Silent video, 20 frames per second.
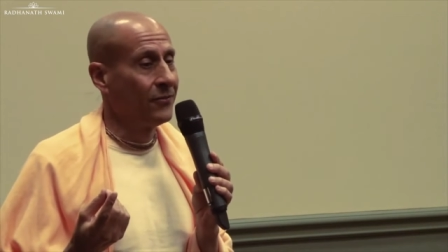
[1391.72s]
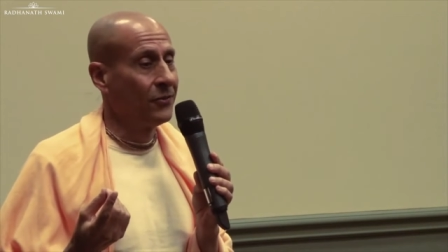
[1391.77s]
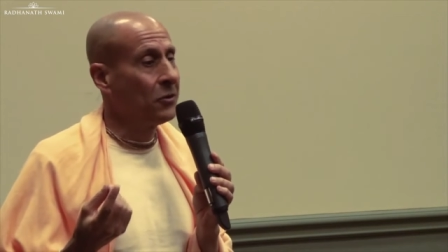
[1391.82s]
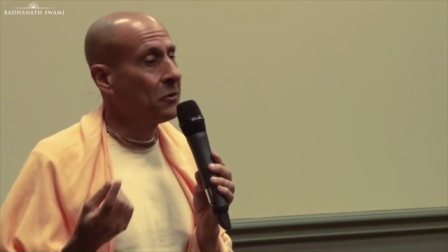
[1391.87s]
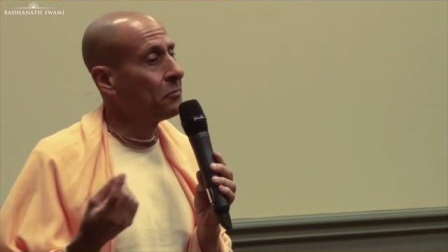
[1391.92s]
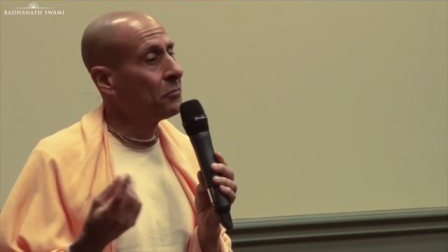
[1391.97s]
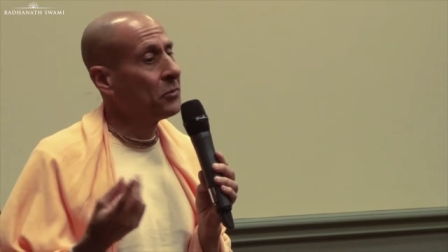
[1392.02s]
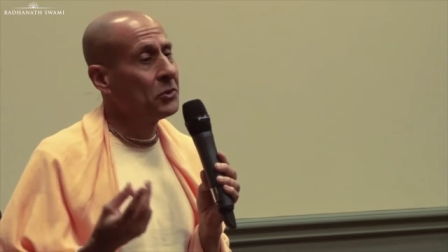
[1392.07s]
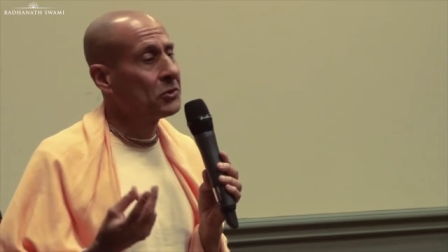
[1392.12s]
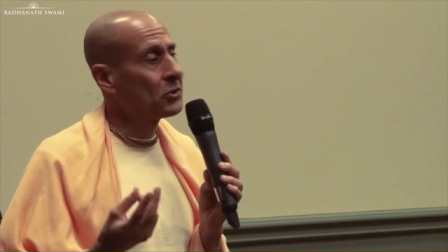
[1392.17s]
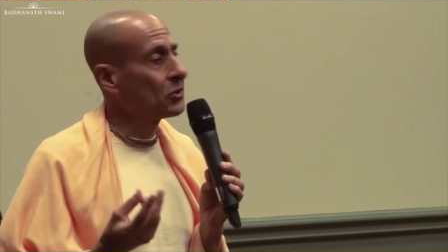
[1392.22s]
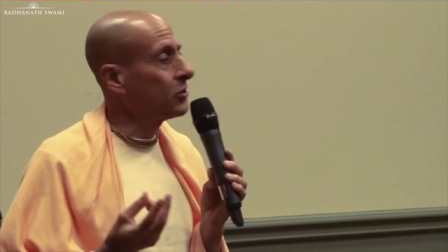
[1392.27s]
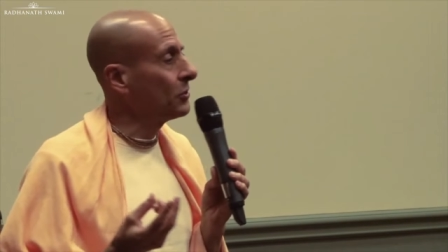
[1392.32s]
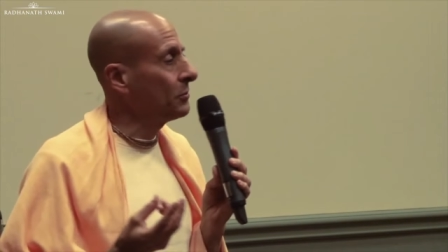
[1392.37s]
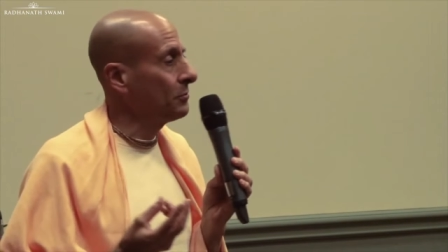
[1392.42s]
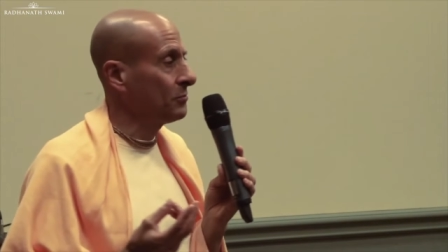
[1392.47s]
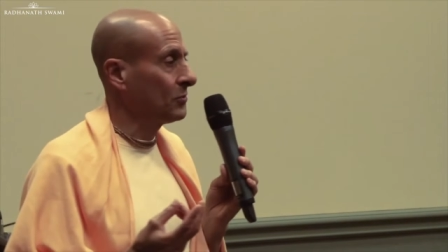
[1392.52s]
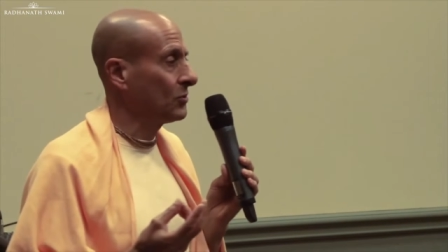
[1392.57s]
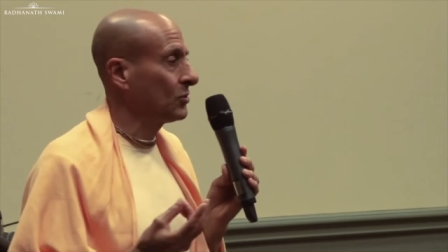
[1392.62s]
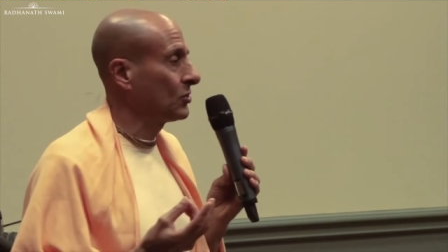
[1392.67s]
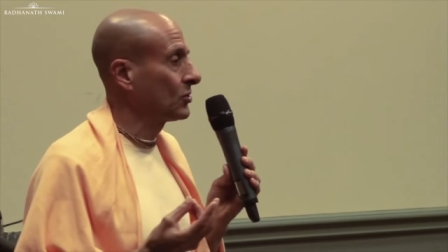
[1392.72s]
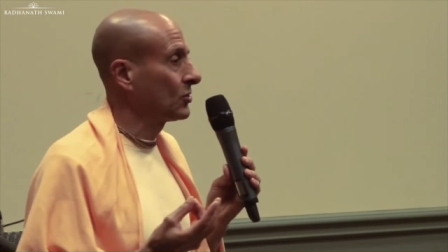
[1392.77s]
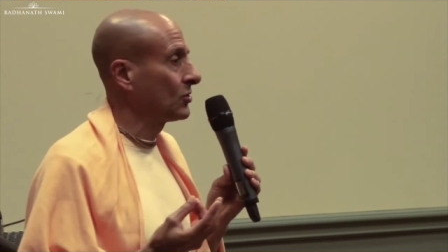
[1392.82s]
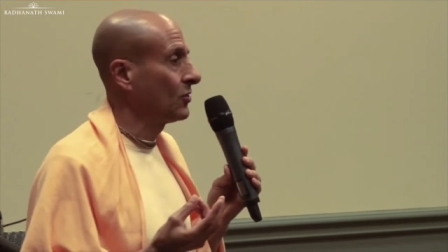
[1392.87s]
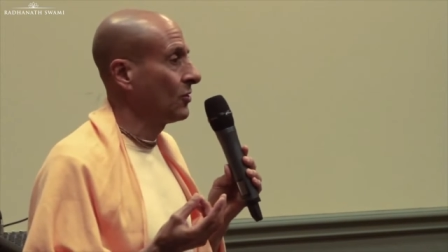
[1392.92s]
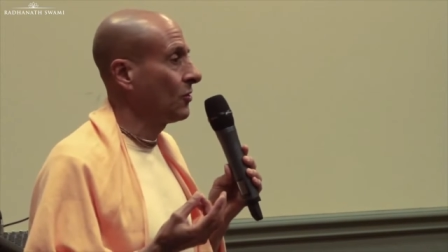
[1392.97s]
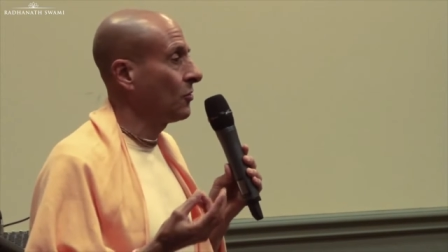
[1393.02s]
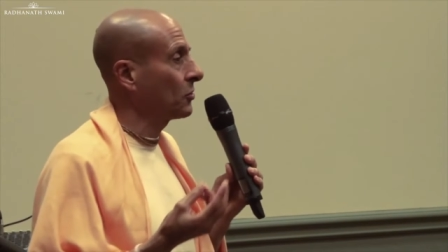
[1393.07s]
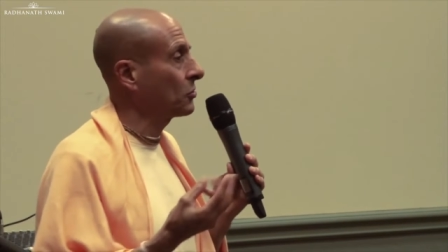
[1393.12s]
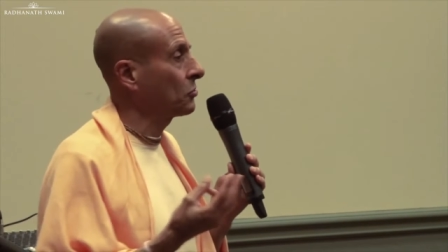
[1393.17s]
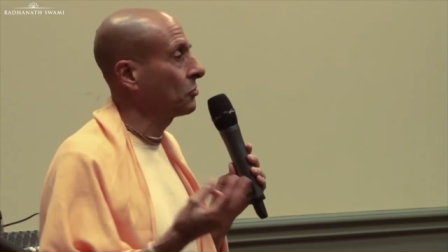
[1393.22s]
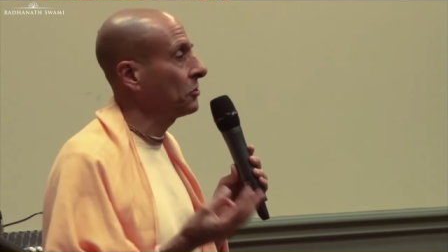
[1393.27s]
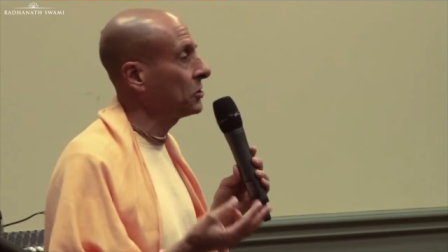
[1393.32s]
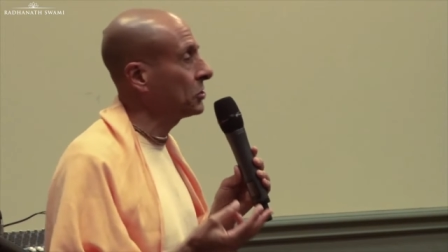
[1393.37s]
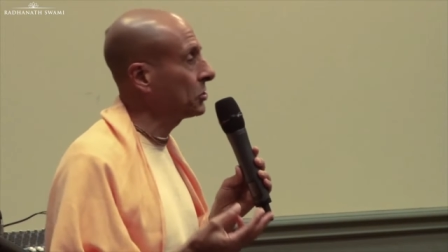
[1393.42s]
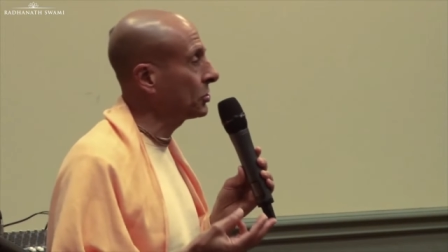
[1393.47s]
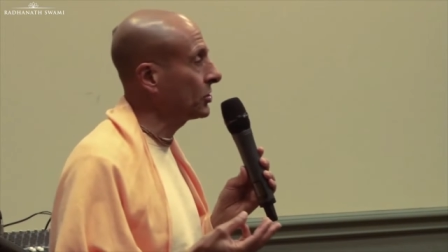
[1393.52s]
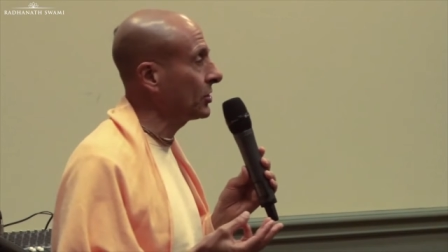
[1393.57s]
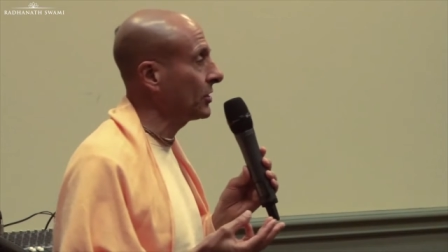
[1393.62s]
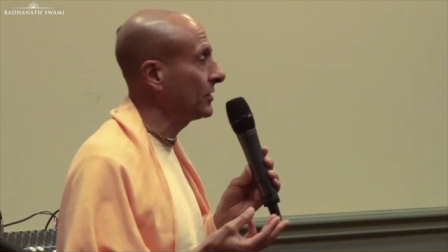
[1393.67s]
or Muslims or
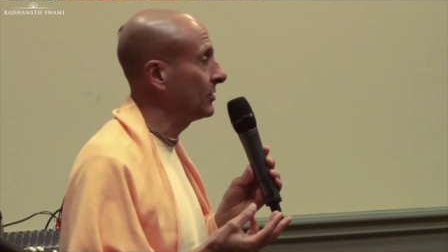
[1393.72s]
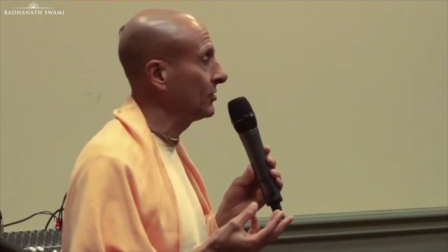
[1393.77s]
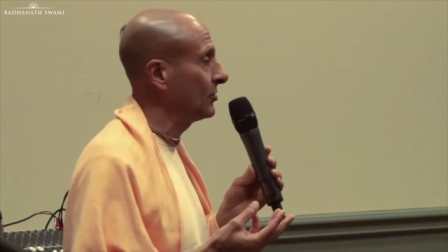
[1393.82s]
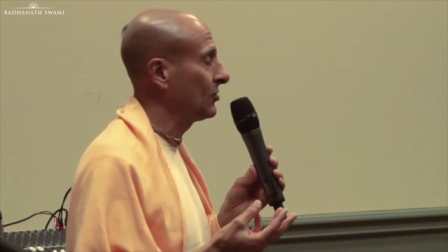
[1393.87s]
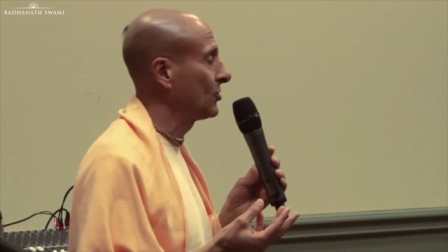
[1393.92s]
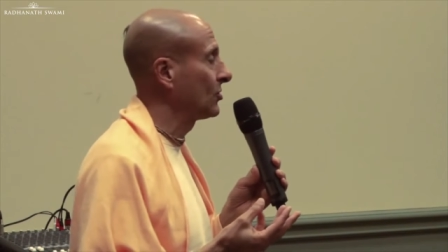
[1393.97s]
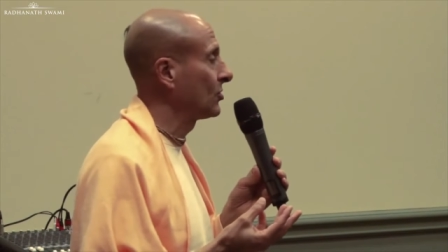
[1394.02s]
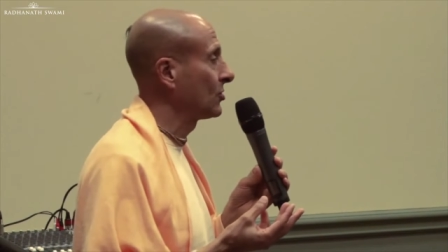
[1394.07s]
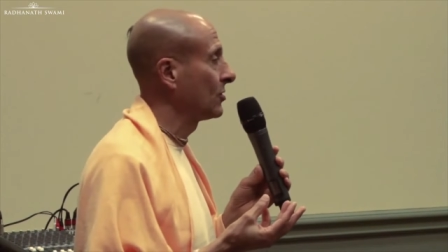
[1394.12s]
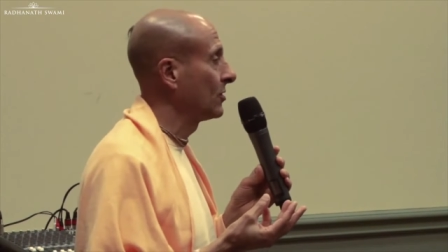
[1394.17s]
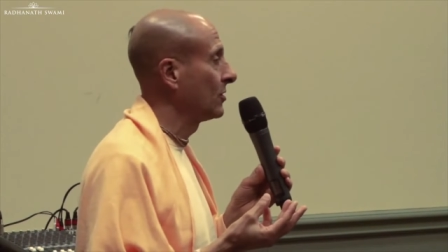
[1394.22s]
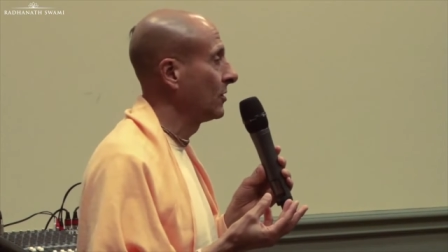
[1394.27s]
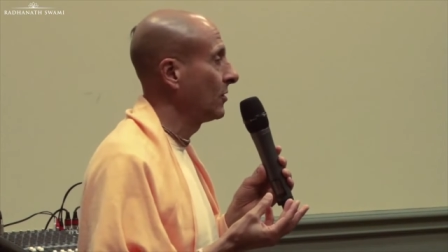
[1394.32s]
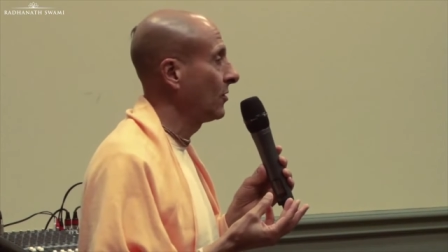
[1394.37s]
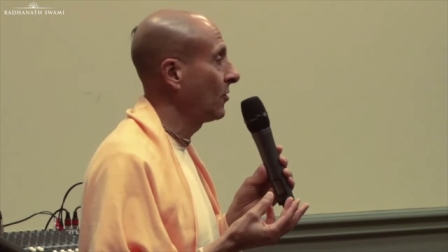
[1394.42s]
Christians